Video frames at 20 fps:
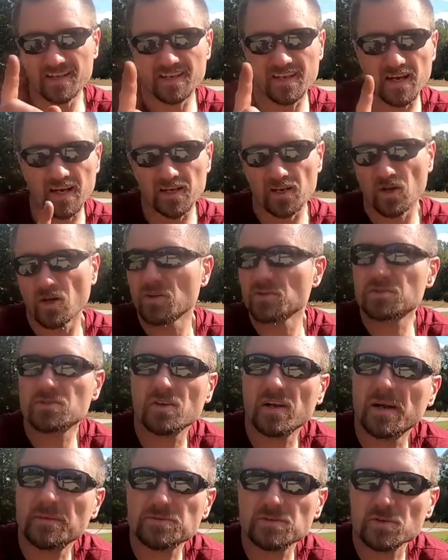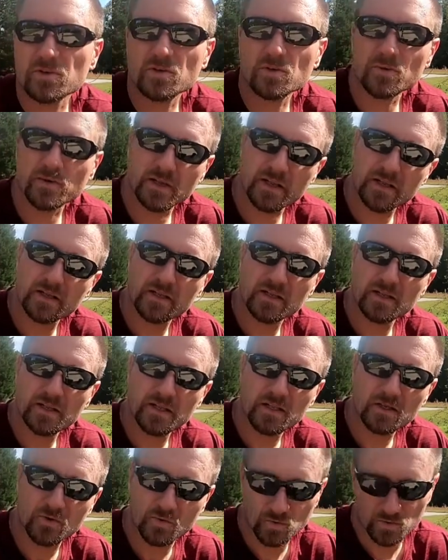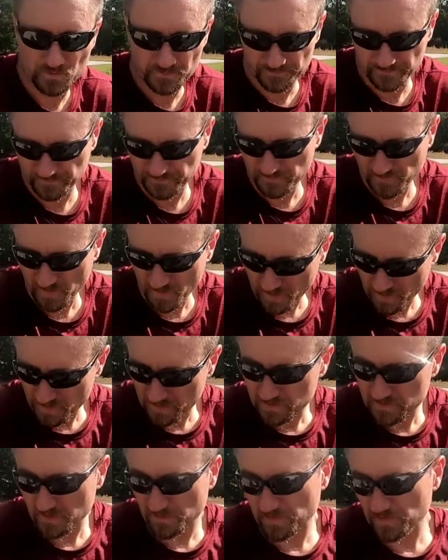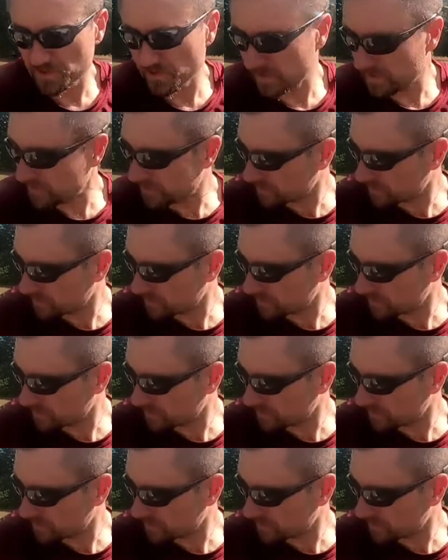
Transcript: not all straps are created equal. So I'm gonna show you